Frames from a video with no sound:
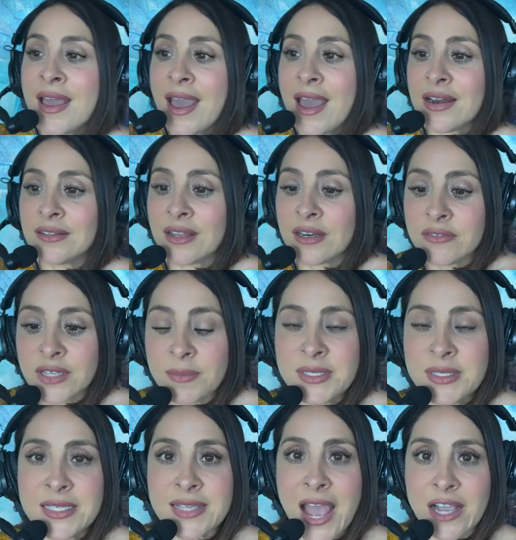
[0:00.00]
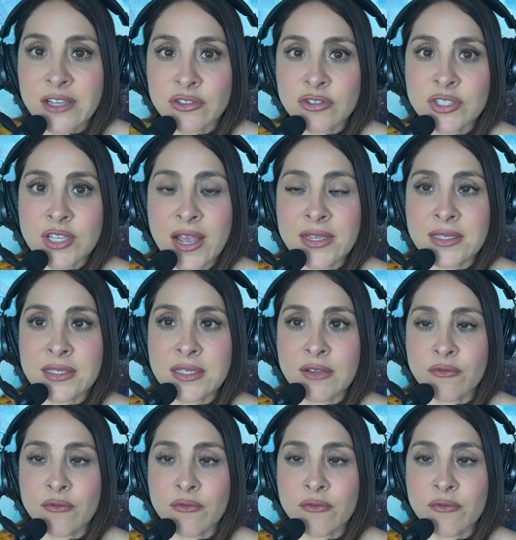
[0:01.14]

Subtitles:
And a lot of times these exercises